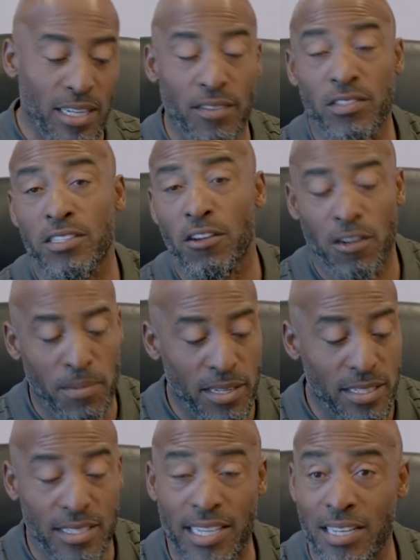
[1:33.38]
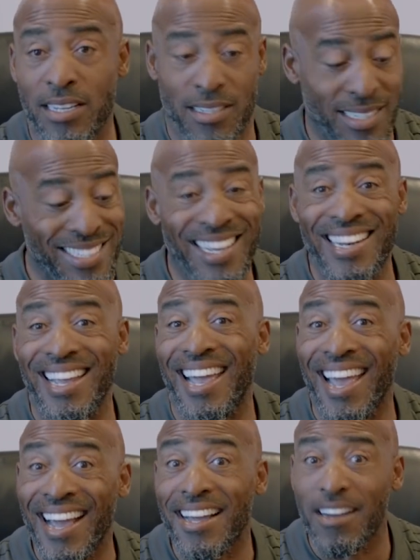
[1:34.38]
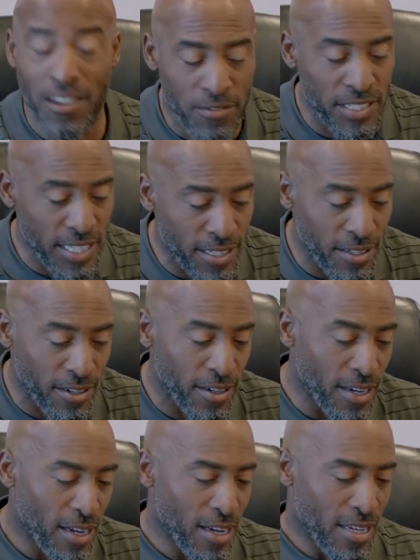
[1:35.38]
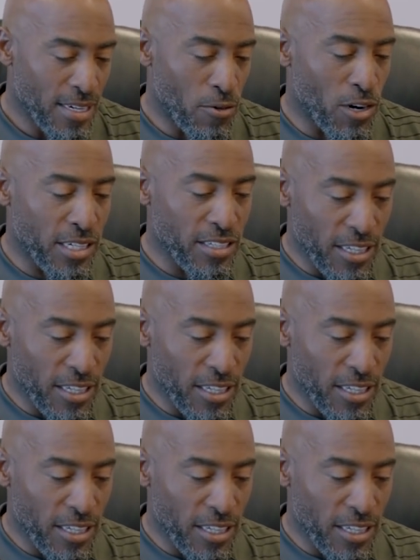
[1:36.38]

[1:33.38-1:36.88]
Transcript: I love to talk about this kid because he's had a heck of a year. Now, watch